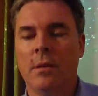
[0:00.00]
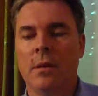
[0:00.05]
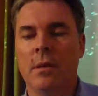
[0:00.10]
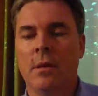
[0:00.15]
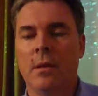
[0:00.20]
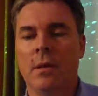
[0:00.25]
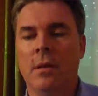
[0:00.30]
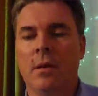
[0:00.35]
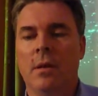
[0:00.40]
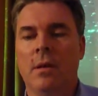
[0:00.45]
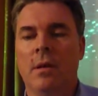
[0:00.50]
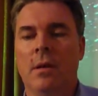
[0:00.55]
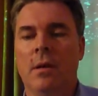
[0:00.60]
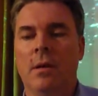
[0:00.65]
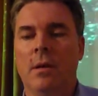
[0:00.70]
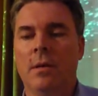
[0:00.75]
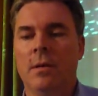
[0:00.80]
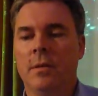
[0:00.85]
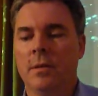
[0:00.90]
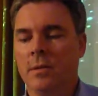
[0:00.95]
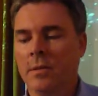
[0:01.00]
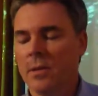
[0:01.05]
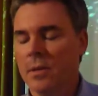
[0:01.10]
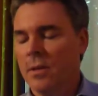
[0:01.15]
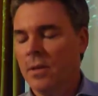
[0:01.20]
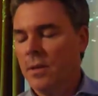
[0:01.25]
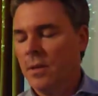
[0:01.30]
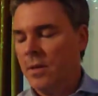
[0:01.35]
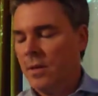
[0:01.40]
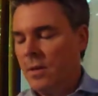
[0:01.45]
Oh,
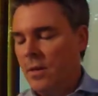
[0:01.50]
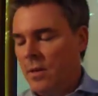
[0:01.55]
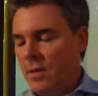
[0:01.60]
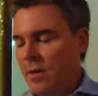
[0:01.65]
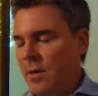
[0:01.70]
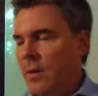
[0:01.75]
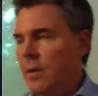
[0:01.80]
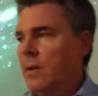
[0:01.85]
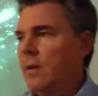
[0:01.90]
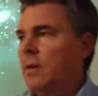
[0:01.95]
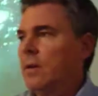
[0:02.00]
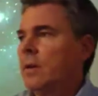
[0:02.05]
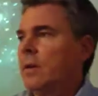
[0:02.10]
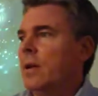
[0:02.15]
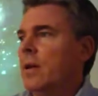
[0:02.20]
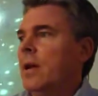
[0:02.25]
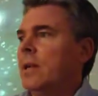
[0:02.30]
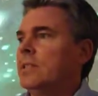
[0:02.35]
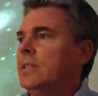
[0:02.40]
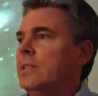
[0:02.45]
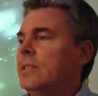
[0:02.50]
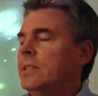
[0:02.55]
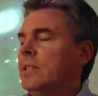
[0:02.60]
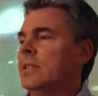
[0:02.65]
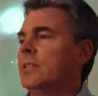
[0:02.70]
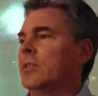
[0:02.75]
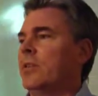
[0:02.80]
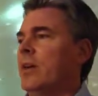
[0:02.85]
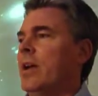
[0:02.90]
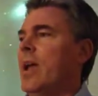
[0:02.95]
gosh, he's
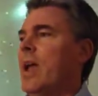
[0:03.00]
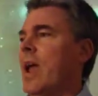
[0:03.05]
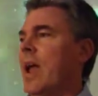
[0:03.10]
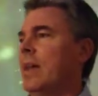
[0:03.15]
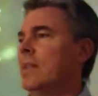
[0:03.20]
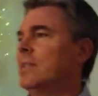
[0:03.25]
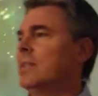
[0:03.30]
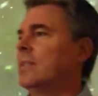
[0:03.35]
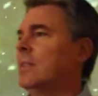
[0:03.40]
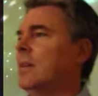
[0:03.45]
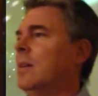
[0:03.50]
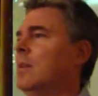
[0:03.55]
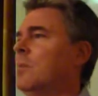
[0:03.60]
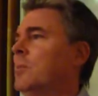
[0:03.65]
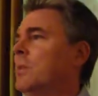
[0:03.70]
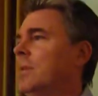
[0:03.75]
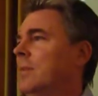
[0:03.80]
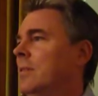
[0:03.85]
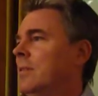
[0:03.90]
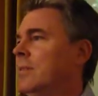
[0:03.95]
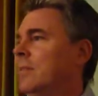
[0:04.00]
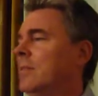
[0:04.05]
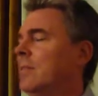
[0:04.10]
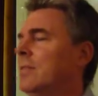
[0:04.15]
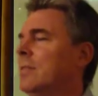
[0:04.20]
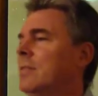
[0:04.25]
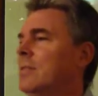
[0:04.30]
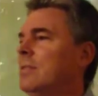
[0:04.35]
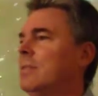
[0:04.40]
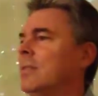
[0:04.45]
just so handsome
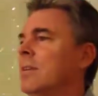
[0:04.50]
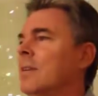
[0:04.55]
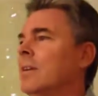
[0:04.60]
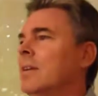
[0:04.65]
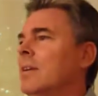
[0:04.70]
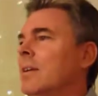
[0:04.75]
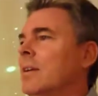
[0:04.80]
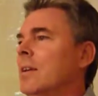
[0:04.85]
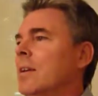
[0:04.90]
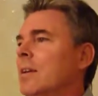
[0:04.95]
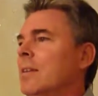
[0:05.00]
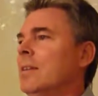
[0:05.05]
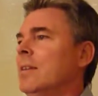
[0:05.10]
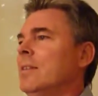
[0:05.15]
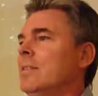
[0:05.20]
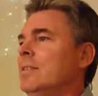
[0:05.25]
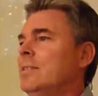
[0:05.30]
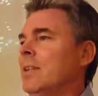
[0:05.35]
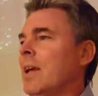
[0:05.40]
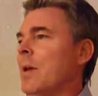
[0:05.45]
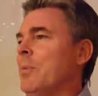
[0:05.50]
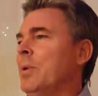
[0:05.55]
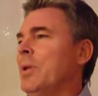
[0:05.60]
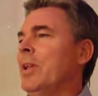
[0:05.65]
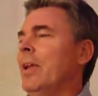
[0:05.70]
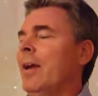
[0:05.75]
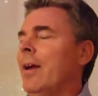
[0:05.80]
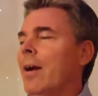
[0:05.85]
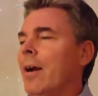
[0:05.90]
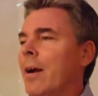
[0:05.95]
and
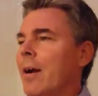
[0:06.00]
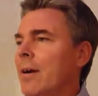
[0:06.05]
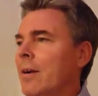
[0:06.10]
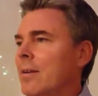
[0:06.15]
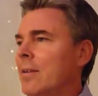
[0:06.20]
debonair.